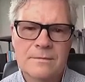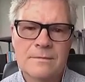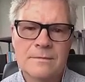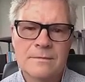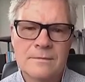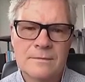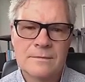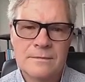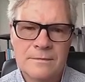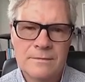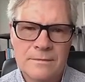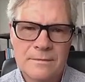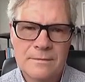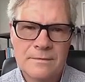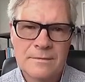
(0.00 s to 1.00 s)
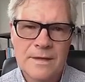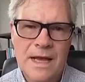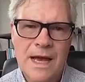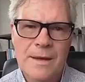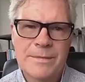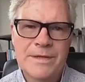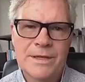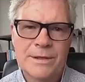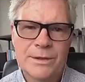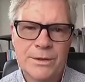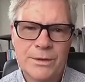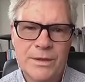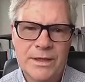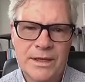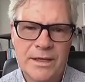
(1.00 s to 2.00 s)
Mm-hmm.
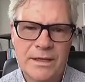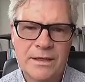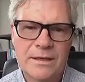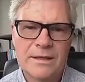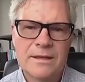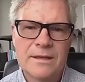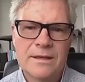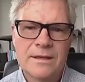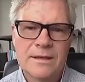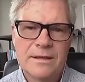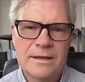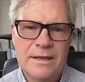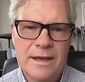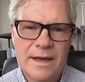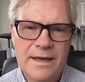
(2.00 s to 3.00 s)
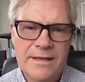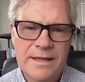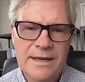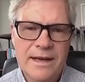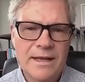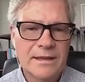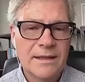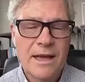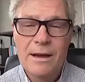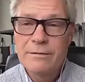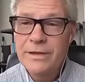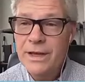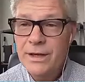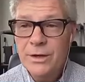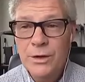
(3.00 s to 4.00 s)
Absolutely. Yes, and I love
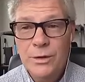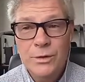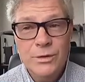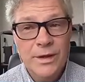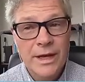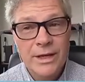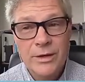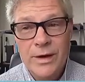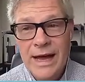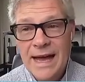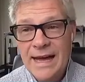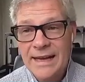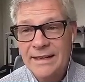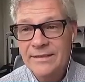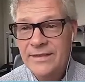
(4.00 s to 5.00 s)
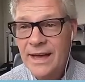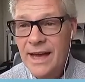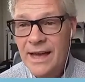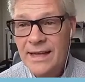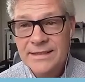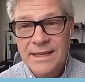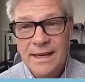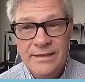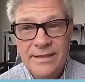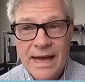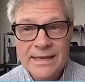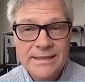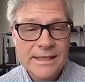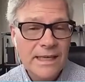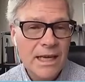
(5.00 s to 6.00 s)
that you added
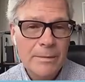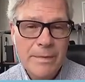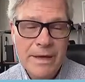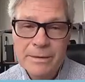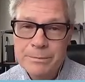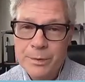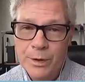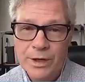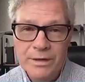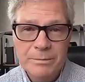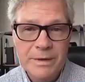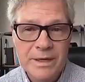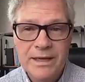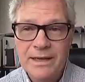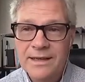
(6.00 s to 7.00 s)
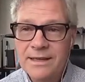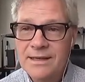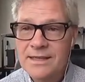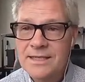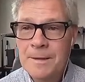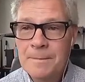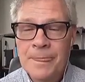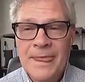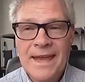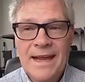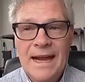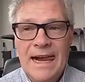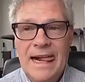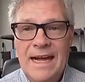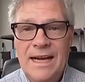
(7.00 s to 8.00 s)
that team input, because
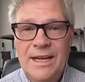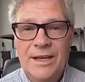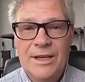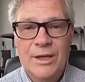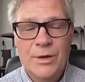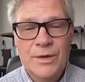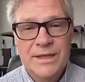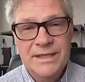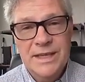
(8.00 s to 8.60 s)
this